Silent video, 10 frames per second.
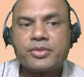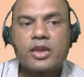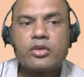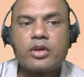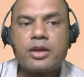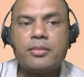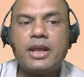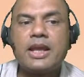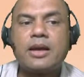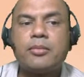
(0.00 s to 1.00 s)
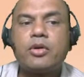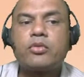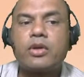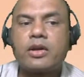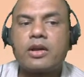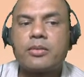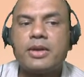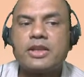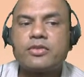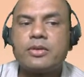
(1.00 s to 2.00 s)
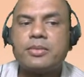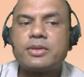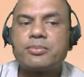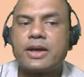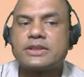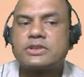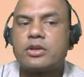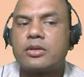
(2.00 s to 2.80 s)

So remaining amount, whatever remains, will be passed